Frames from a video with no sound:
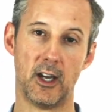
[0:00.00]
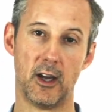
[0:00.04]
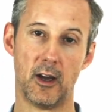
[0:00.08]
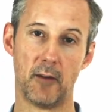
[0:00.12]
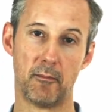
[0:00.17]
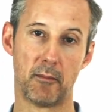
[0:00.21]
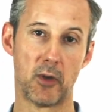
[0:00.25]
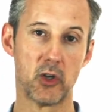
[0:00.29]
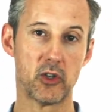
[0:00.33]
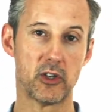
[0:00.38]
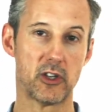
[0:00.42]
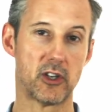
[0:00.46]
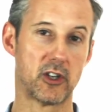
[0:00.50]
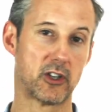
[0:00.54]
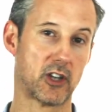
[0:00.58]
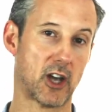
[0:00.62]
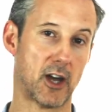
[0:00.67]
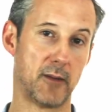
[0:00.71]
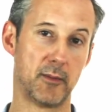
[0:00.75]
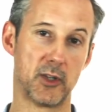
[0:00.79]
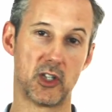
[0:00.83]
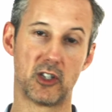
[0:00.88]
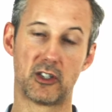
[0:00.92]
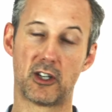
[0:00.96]
Most of the time
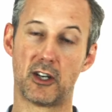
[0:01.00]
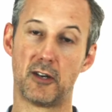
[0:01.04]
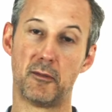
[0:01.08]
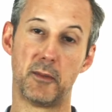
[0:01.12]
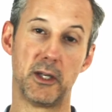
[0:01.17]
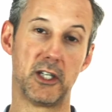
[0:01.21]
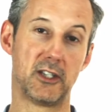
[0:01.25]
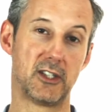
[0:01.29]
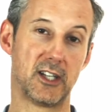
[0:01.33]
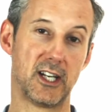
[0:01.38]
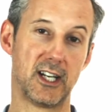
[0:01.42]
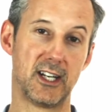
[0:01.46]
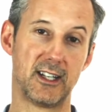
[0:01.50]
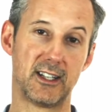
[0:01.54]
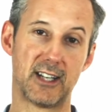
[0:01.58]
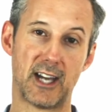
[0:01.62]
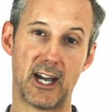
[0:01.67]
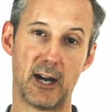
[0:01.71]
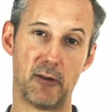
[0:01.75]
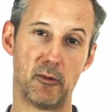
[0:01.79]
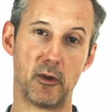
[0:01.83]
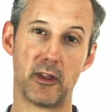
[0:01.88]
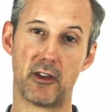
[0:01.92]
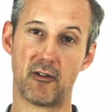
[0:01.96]
you're just going to be sitting
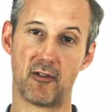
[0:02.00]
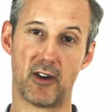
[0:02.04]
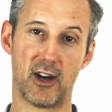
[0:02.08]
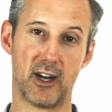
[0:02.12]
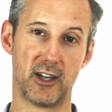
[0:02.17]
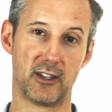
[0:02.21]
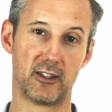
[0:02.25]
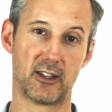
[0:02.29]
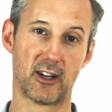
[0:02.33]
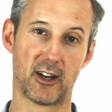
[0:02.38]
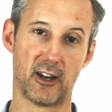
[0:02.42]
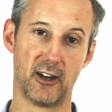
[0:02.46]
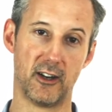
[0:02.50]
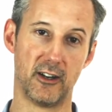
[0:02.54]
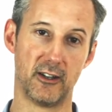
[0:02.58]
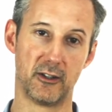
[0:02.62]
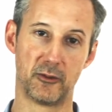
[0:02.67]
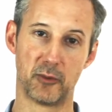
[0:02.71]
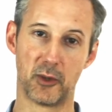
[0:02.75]
down with your eyes closed.